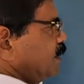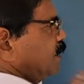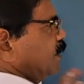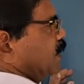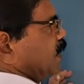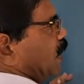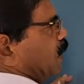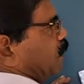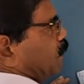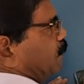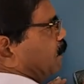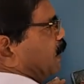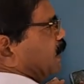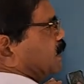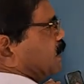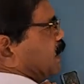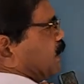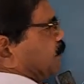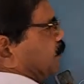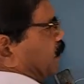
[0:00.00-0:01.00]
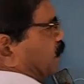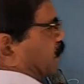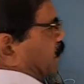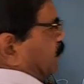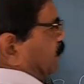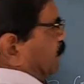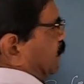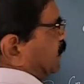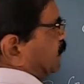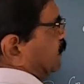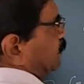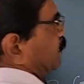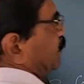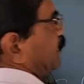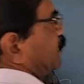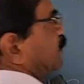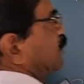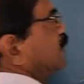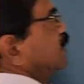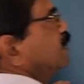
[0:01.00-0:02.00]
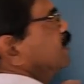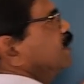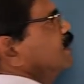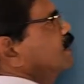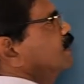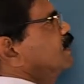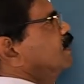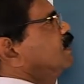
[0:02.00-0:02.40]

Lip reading: How bleaching powder? Bleaching powder